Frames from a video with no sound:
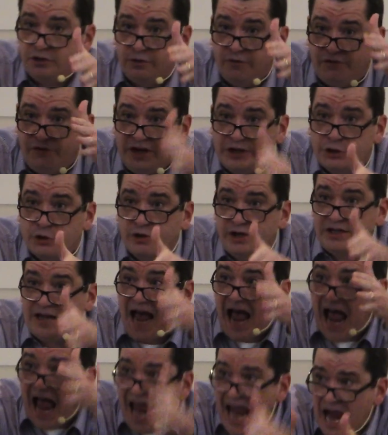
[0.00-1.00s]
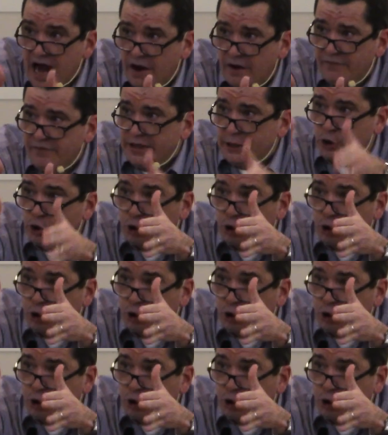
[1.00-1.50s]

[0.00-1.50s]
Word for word: victory to have in